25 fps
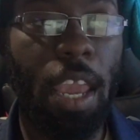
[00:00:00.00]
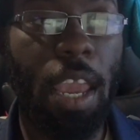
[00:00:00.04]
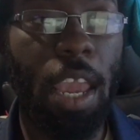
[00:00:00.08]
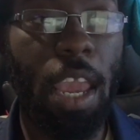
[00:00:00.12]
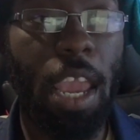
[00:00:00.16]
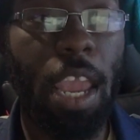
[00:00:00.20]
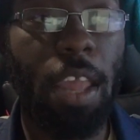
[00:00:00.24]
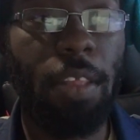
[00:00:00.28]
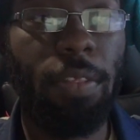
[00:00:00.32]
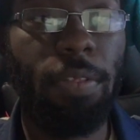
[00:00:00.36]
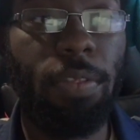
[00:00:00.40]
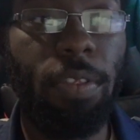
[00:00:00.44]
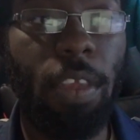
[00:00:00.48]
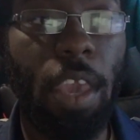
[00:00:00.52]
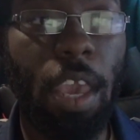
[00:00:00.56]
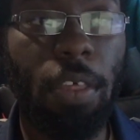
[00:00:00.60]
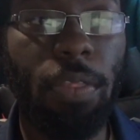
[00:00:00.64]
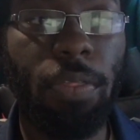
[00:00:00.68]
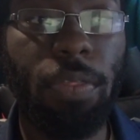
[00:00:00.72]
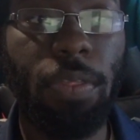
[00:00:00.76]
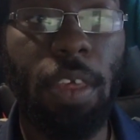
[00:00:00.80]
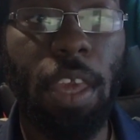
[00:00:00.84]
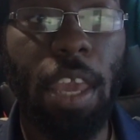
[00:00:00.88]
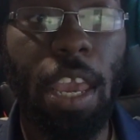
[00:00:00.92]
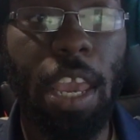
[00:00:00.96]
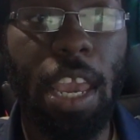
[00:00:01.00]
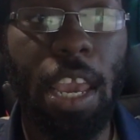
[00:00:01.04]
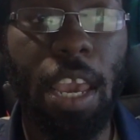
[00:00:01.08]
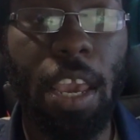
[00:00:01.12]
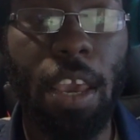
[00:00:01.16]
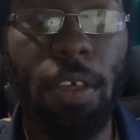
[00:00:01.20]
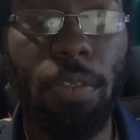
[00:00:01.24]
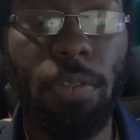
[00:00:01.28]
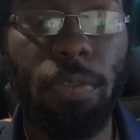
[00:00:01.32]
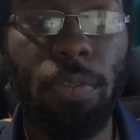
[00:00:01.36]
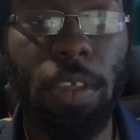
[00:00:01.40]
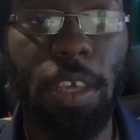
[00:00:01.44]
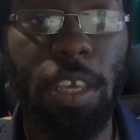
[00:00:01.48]
And this
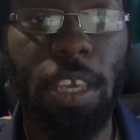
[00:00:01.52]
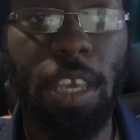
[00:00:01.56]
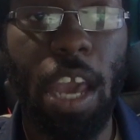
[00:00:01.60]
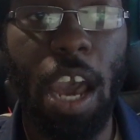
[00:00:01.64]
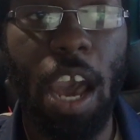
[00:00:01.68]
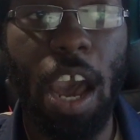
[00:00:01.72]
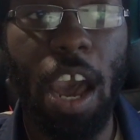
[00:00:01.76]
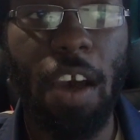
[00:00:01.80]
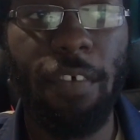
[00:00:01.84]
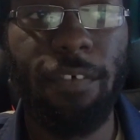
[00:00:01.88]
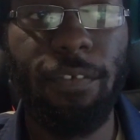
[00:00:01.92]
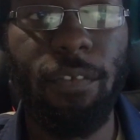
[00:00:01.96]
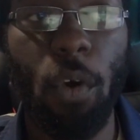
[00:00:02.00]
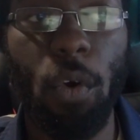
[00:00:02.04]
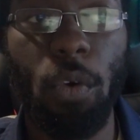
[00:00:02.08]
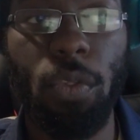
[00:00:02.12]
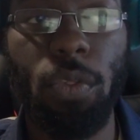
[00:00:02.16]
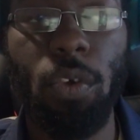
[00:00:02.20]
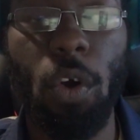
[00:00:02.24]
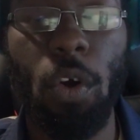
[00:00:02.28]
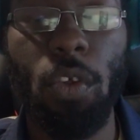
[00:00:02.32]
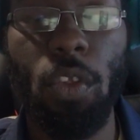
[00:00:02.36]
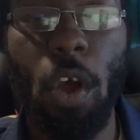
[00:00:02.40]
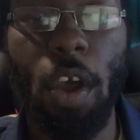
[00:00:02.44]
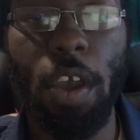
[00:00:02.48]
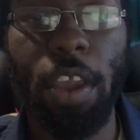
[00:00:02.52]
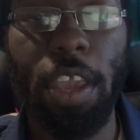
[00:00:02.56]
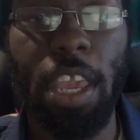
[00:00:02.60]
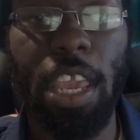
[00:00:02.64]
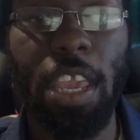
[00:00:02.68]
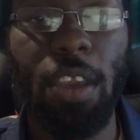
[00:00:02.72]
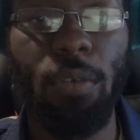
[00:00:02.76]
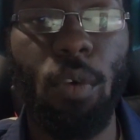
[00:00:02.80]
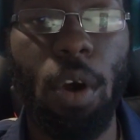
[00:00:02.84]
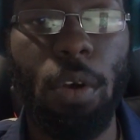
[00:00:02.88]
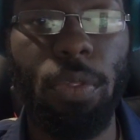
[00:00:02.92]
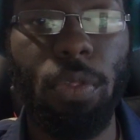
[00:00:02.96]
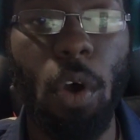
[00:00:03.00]
is the persona he
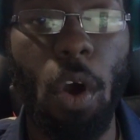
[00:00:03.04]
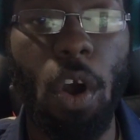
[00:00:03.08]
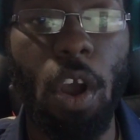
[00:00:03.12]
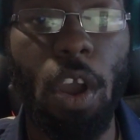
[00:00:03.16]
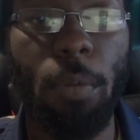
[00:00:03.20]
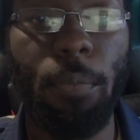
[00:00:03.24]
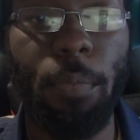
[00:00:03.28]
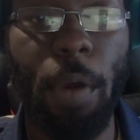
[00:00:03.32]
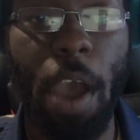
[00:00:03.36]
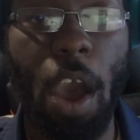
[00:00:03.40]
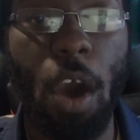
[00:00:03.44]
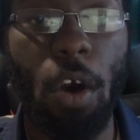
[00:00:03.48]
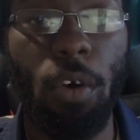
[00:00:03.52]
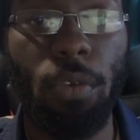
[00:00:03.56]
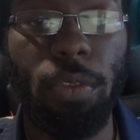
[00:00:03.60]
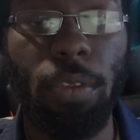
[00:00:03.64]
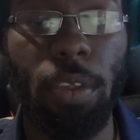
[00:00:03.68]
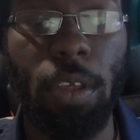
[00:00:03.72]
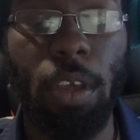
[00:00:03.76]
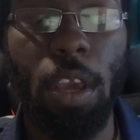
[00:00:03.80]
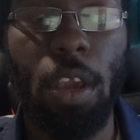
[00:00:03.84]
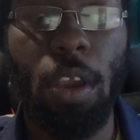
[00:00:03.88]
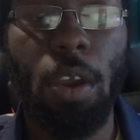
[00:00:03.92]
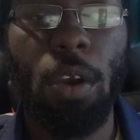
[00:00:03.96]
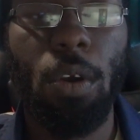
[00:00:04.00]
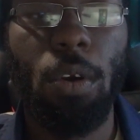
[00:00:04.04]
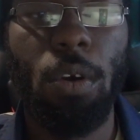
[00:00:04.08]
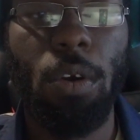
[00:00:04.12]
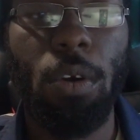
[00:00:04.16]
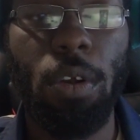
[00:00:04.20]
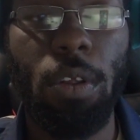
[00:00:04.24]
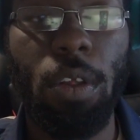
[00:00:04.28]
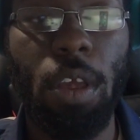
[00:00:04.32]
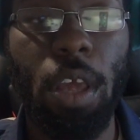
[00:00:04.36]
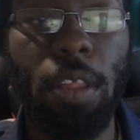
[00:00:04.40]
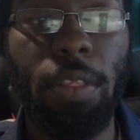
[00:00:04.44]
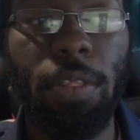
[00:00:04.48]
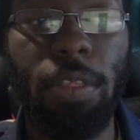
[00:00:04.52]
was talking about,
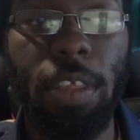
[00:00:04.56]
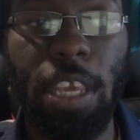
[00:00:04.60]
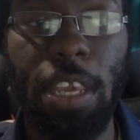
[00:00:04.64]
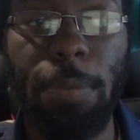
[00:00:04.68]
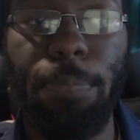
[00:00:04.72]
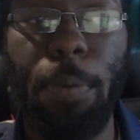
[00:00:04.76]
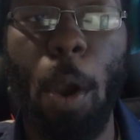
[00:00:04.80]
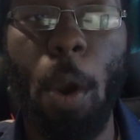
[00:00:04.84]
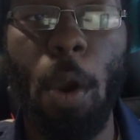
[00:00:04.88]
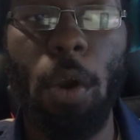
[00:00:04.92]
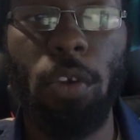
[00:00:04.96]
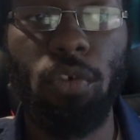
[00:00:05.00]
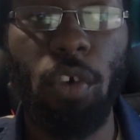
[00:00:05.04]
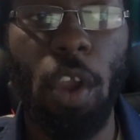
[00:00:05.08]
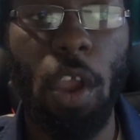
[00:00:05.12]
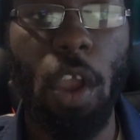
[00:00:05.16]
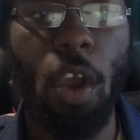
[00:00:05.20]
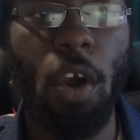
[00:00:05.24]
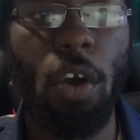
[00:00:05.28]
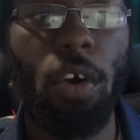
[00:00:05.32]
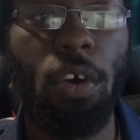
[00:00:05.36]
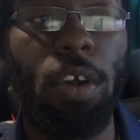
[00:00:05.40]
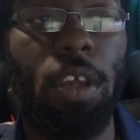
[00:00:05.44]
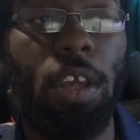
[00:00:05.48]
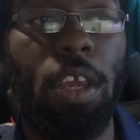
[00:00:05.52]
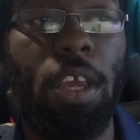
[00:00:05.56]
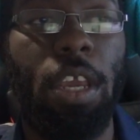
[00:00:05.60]
the perpetrator.